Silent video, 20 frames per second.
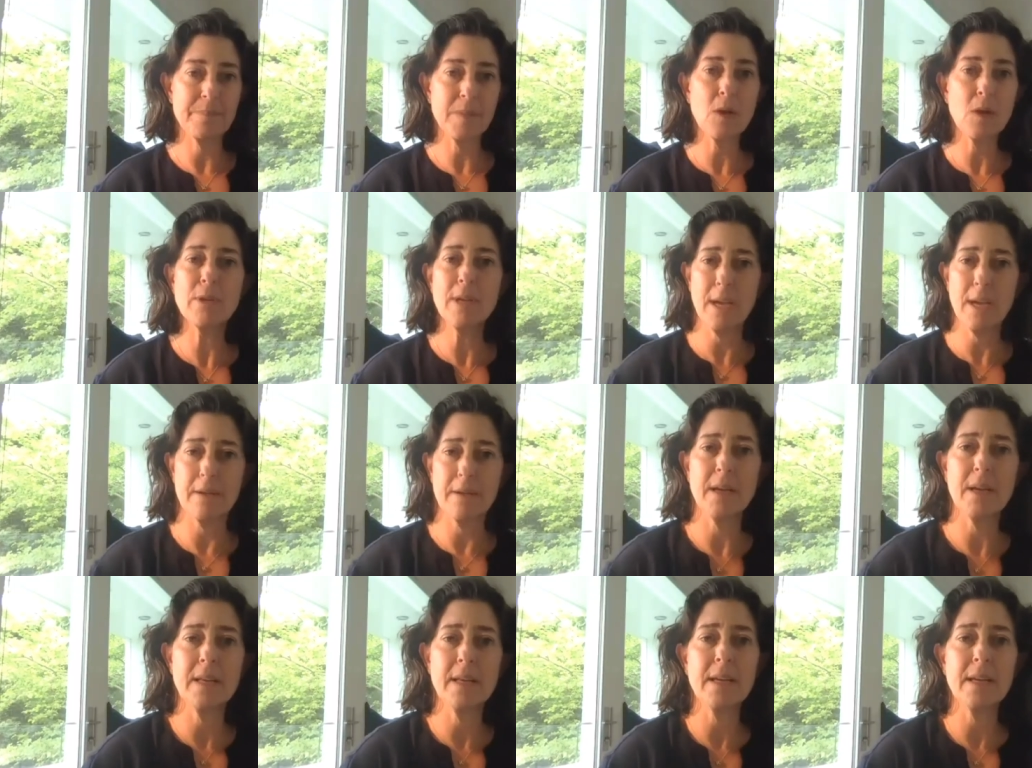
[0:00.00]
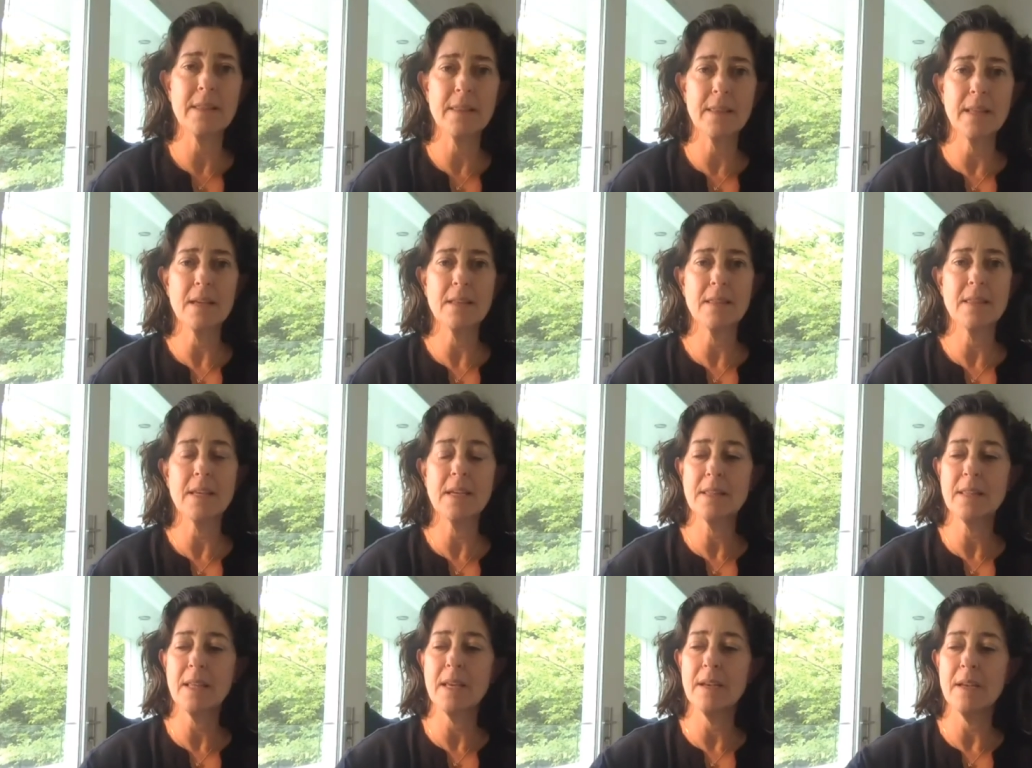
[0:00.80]
Oh, yeah. And I, I
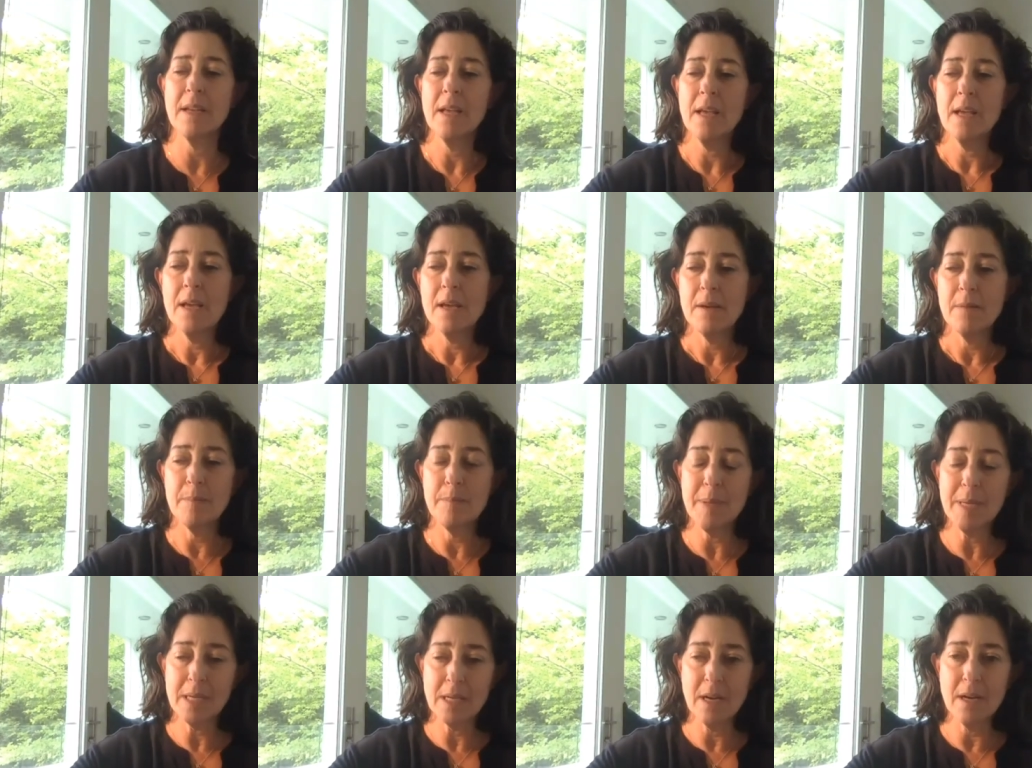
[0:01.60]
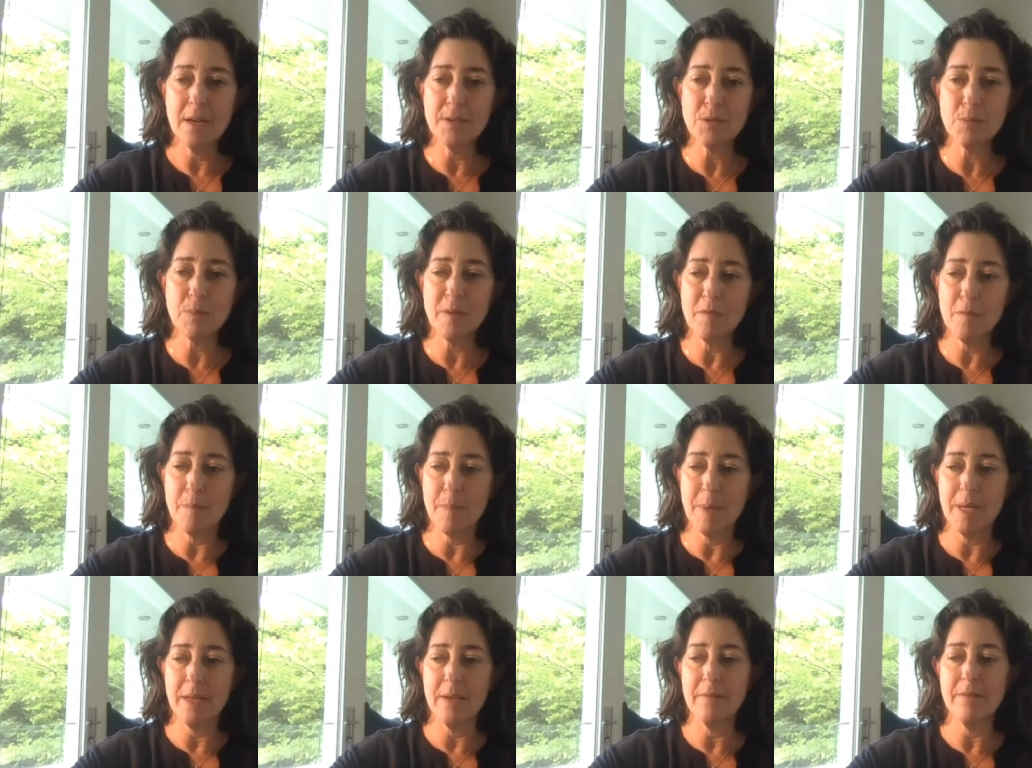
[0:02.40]
think that because we've
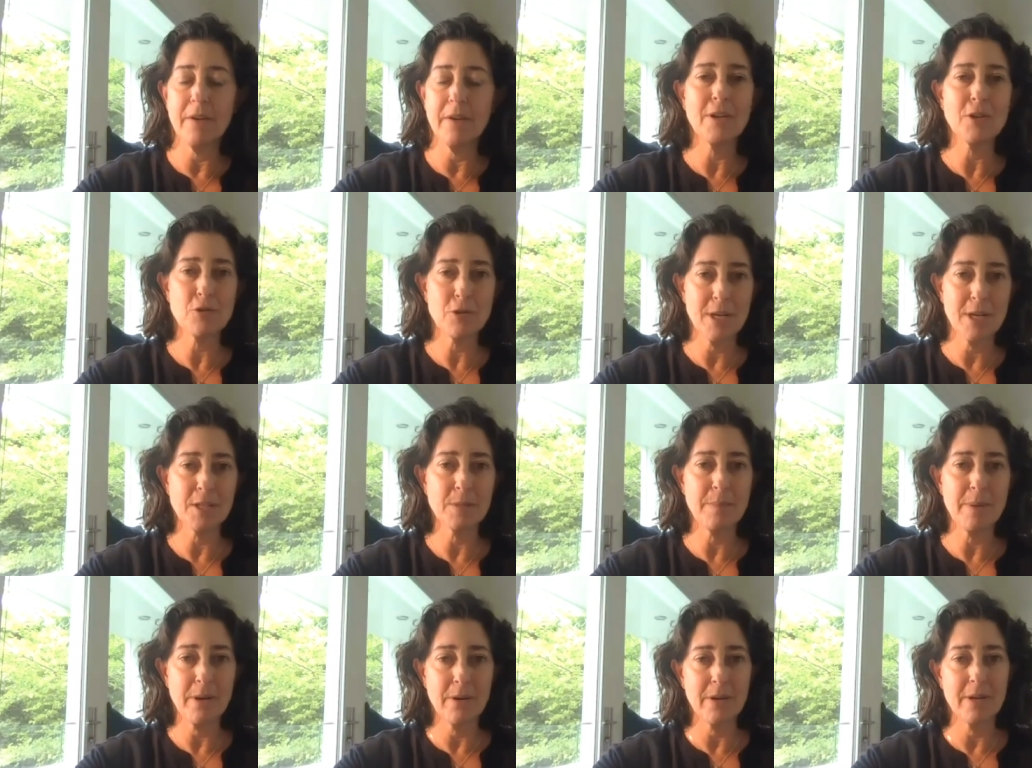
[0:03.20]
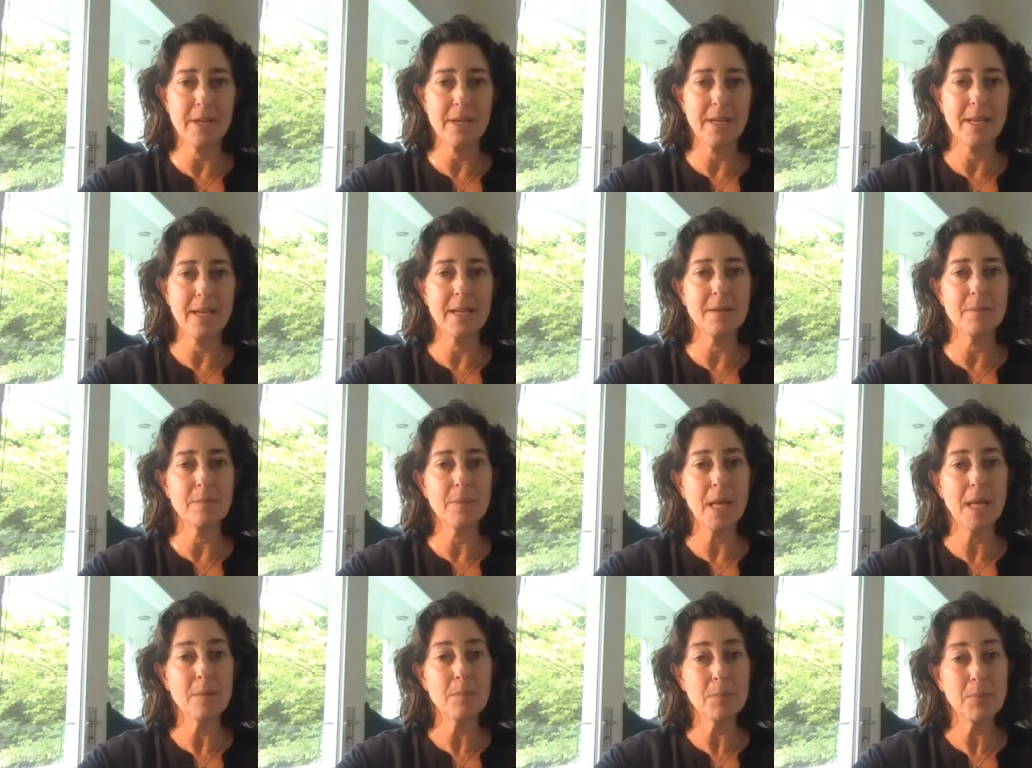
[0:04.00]
been very transparent and,
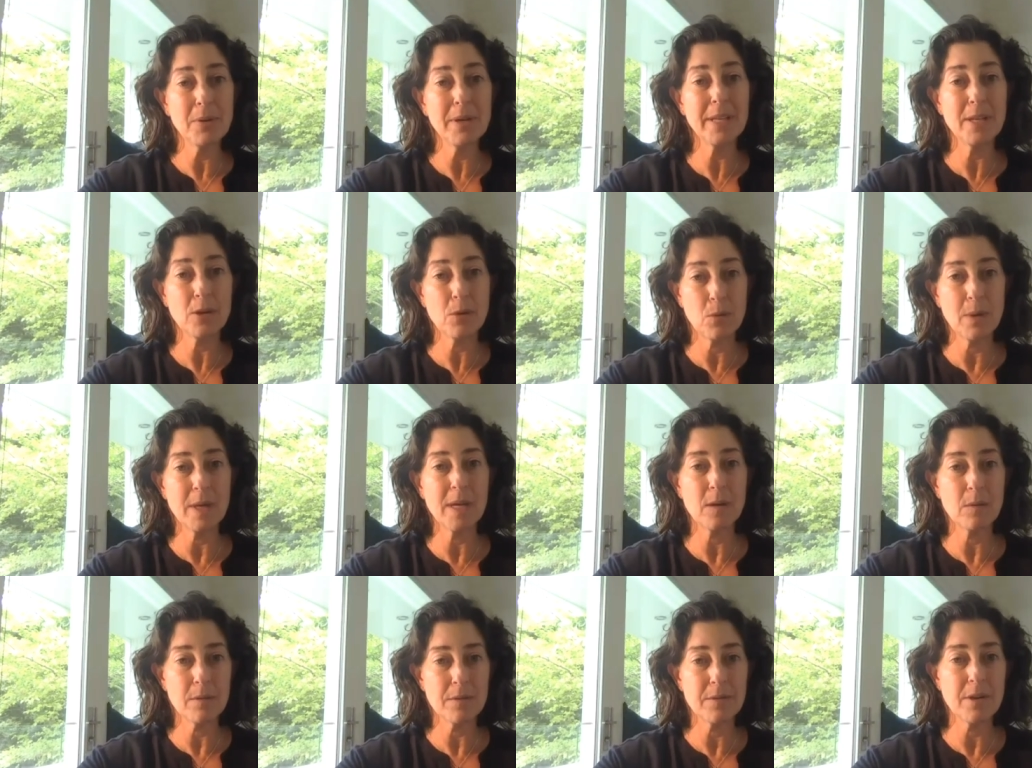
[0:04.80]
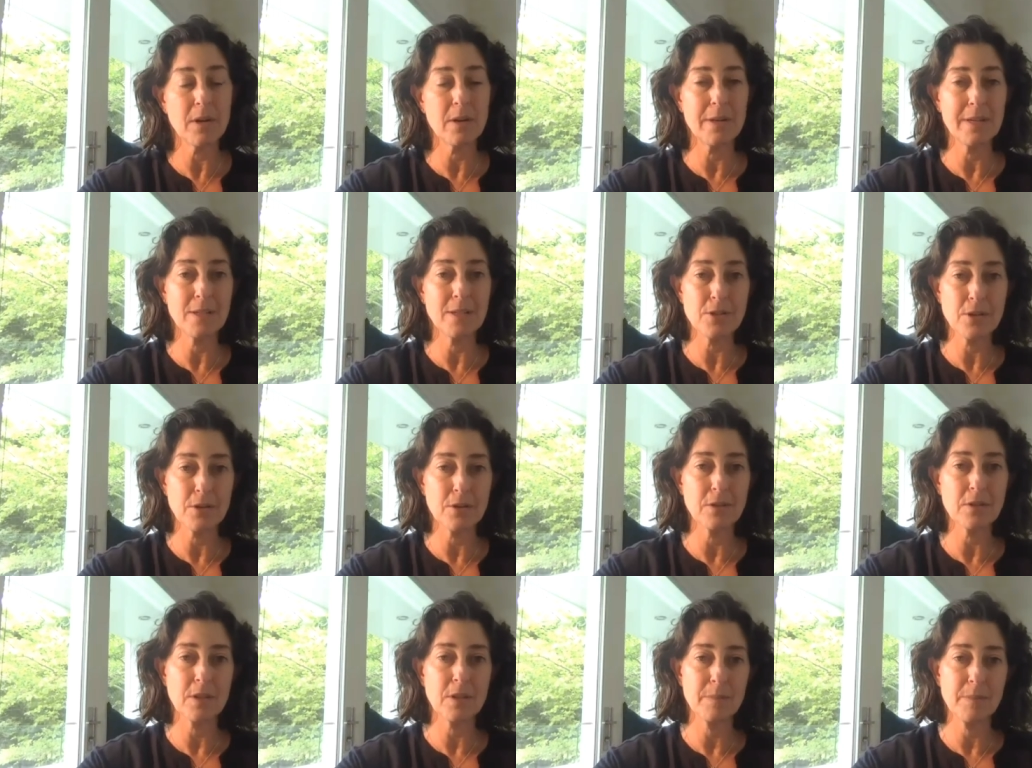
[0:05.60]
and pretty quick with our
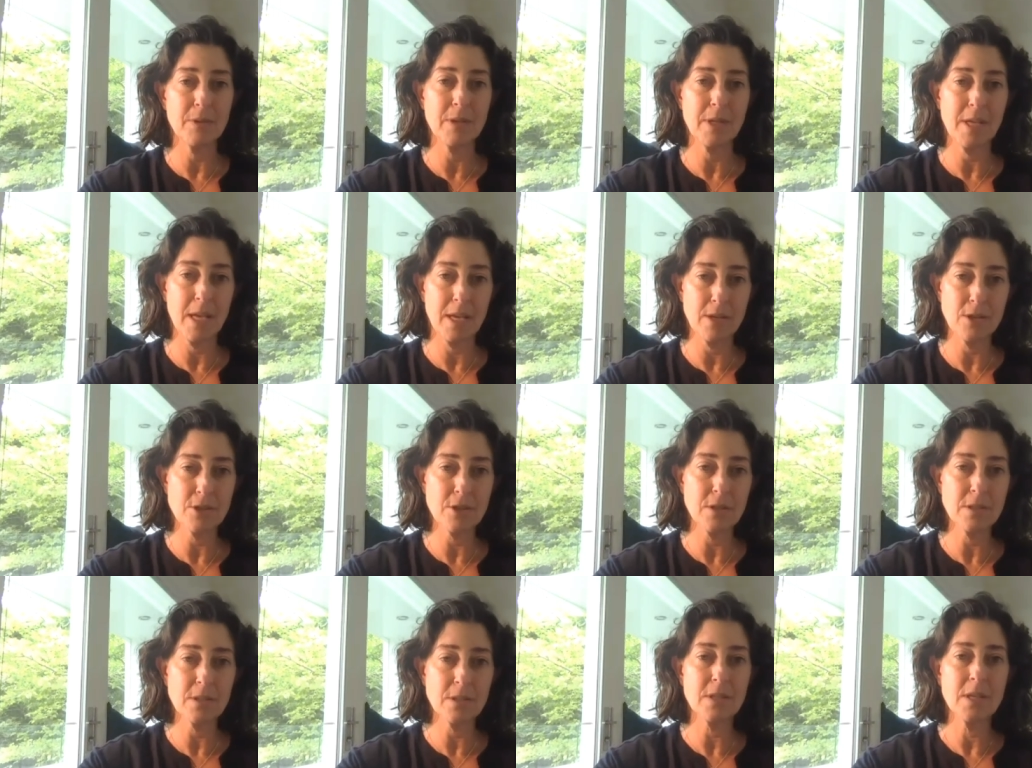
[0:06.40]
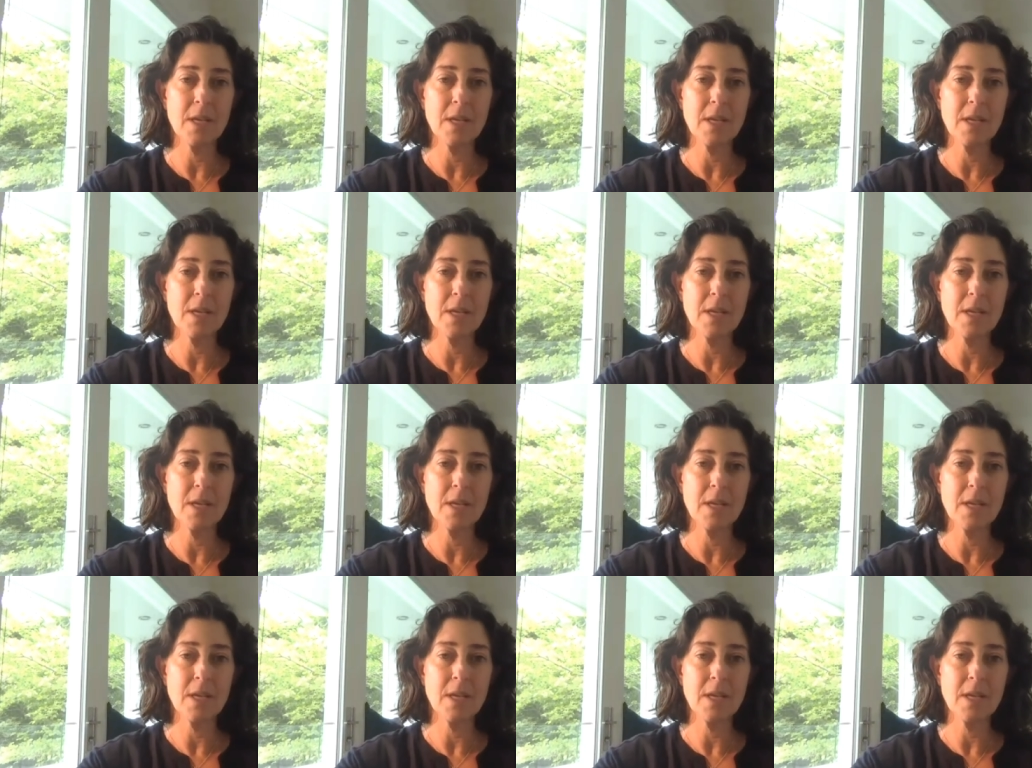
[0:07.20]
internal communications.